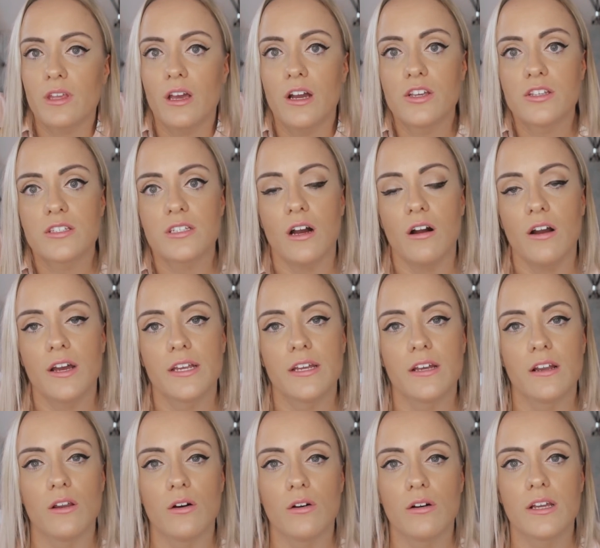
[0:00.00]
I used to hide it
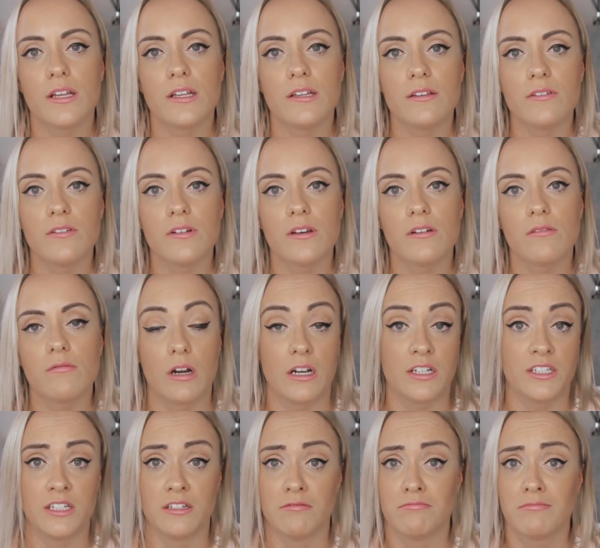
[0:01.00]
a lot in, well
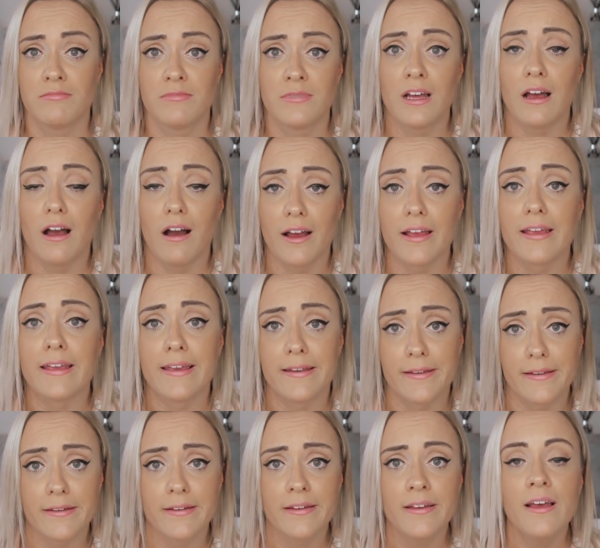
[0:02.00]
actually I
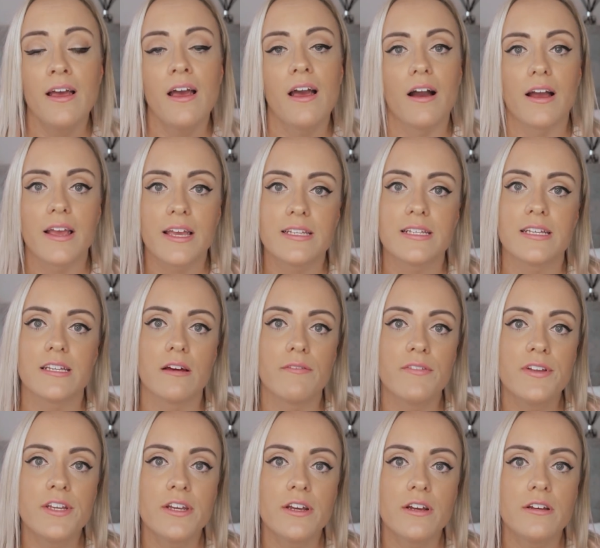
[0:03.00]
hid it in our
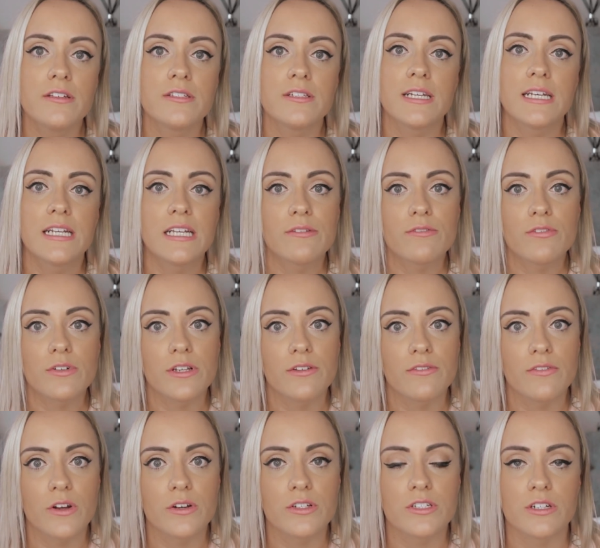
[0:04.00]
videos, and I hid it in
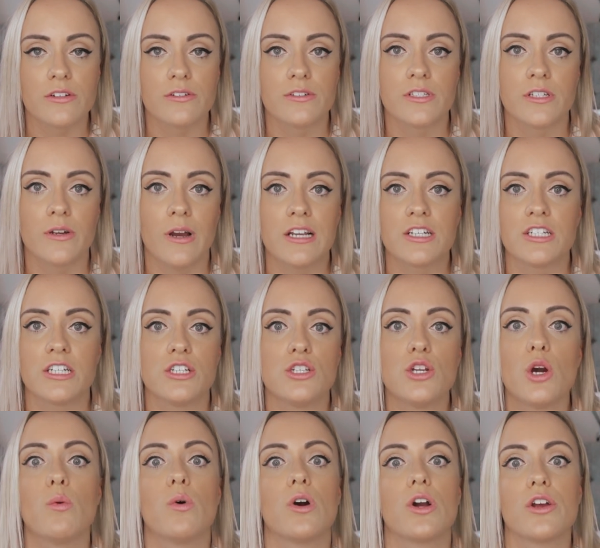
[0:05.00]
photos, so actually
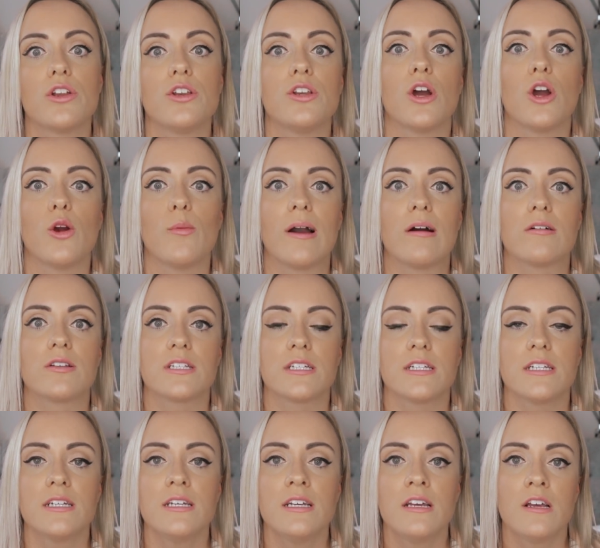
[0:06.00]
no one could know about
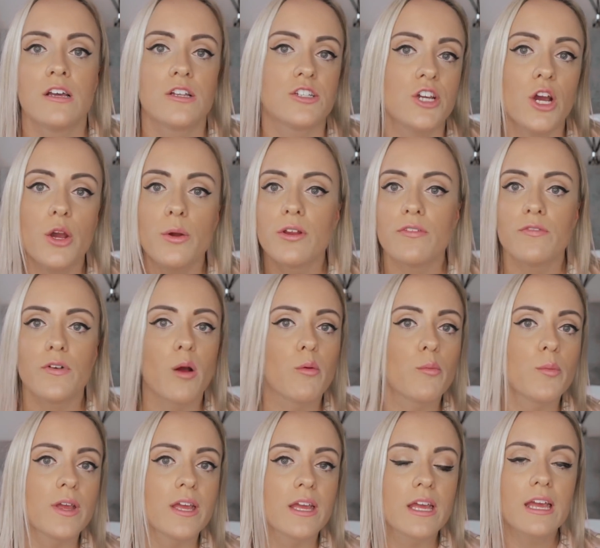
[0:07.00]
it. Totally
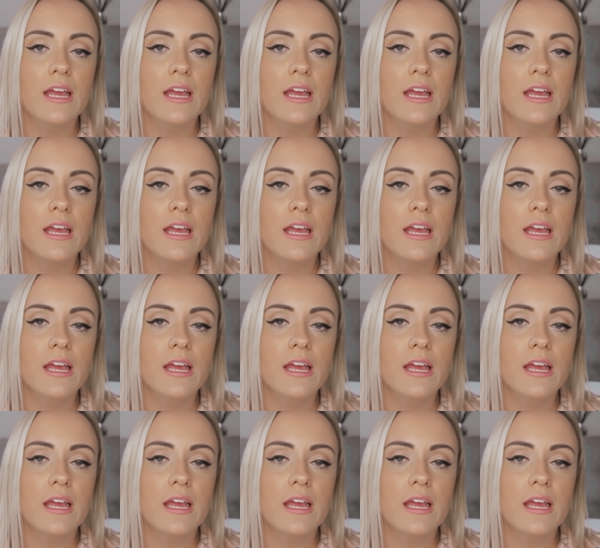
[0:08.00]
fine being